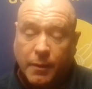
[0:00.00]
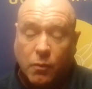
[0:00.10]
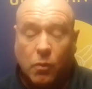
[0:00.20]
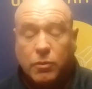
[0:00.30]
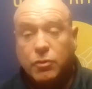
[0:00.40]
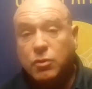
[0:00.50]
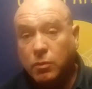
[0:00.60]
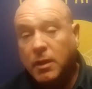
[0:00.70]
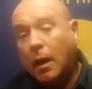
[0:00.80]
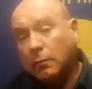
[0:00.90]
or to
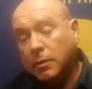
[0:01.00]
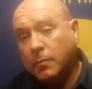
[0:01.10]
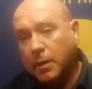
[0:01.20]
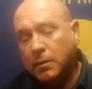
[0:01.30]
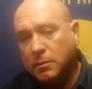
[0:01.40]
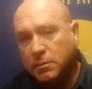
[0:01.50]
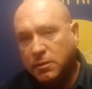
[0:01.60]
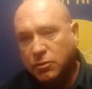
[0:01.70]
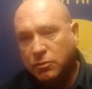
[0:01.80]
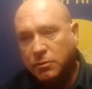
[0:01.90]
sort out their maintenance
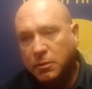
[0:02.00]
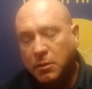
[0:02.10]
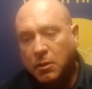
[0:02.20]
issues.